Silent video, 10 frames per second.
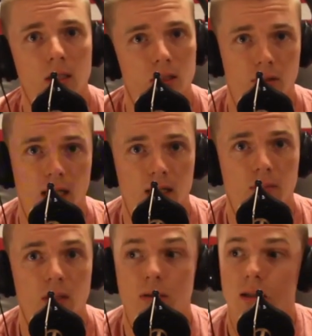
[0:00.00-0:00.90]
So we cut the
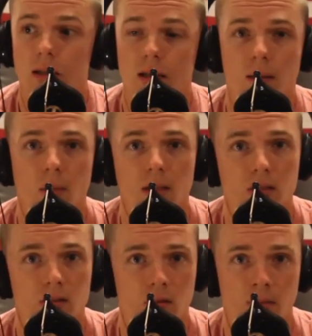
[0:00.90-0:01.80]
music, and I'm like,
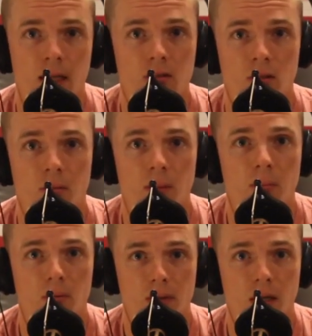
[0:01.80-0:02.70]
just to make sure
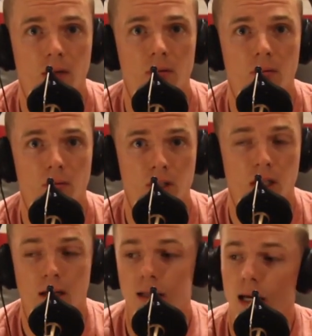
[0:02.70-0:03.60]
people know we're
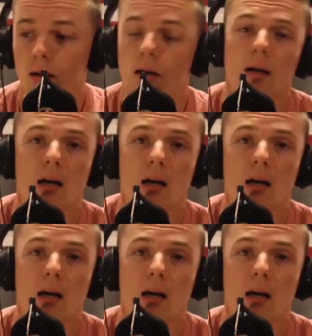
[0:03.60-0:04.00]
shutting down,